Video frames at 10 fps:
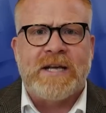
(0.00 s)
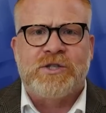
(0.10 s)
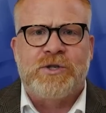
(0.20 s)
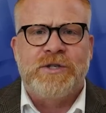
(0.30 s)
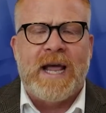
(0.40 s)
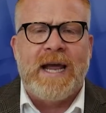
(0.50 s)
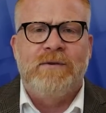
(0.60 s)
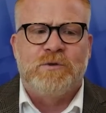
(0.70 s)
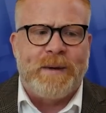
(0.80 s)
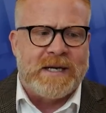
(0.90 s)
yesterday. It
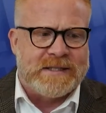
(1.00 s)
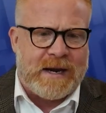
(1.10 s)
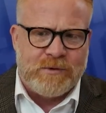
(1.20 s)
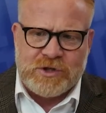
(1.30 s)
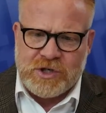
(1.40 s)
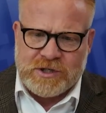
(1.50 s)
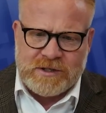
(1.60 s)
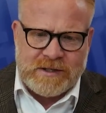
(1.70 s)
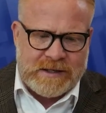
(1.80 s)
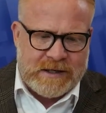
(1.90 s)
was because I was
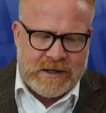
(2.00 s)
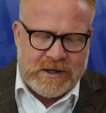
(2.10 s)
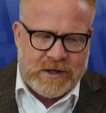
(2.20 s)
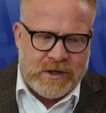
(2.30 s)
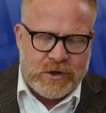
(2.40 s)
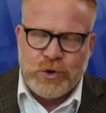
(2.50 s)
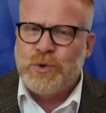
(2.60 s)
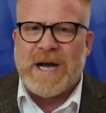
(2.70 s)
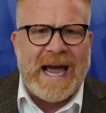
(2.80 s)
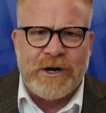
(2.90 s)
just too
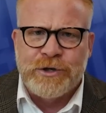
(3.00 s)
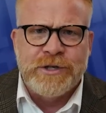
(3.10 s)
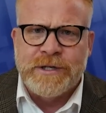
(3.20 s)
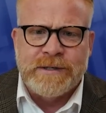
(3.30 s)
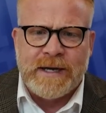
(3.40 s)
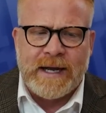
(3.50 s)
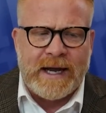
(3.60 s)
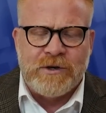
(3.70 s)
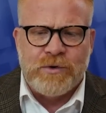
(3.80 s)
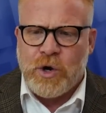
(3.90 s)
tired.
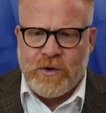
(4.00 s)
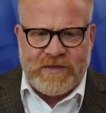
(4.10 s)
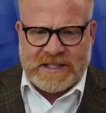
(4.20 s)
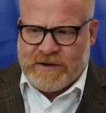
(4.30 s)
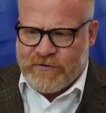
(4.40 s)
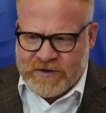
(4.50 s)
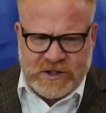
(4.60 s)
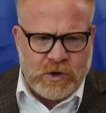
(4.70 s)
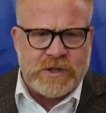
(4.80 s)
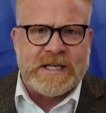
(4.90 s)
I don't know if that's a physical